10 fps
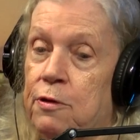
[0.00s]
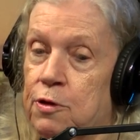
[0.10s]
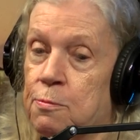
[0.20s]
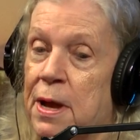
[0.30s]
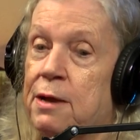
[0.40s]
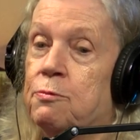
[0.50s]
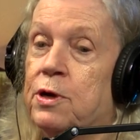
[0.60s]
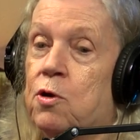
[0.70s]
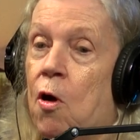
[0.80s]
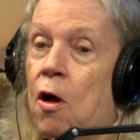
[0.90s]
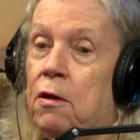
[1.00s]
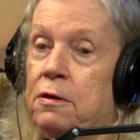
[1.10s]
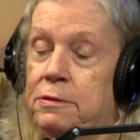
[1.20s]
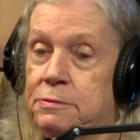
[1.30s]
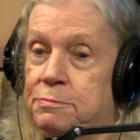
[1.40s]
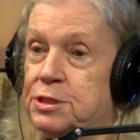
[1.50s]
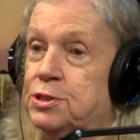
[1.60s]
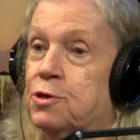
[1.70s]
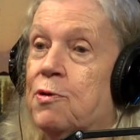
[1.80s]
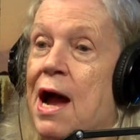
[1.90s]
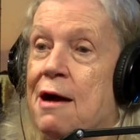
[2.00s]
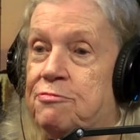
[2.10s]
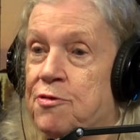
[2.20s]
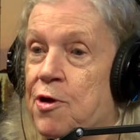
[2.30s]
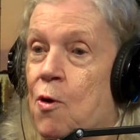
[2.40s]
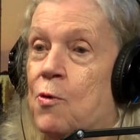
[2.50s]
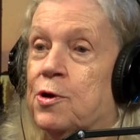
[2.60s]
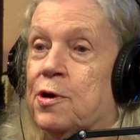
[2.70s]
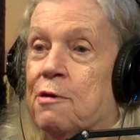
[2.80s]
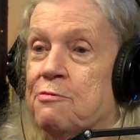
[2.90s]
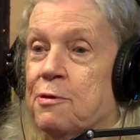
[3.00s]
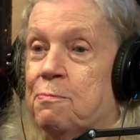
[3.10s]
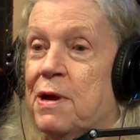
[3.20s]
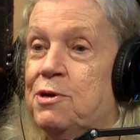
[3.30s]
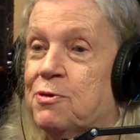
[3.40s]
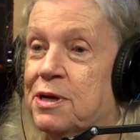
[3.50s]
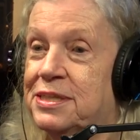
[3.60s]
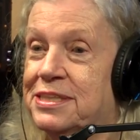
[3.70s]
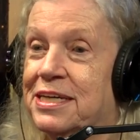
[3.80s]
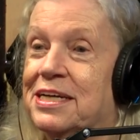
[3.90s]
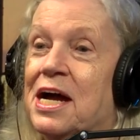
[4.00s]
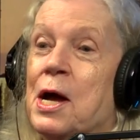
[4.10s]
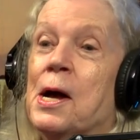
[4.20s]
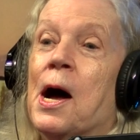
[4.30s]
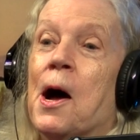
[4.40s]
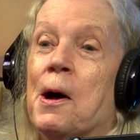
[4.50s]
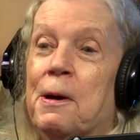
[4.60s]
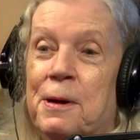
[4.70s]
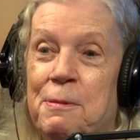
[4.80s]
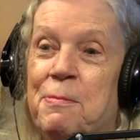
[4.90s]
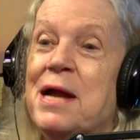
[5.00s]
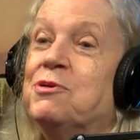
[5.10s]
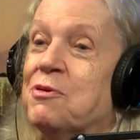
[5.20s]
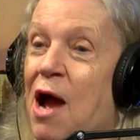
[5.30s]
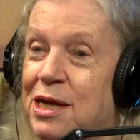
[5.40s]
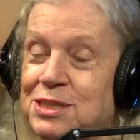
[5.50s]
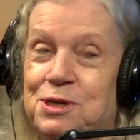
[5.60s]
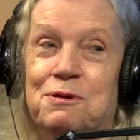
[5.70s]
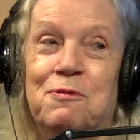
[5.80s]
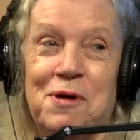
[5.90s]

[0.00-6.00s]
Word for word: you may recall Mr. Kraft, the owner of the Patriots, uh, patronized. It-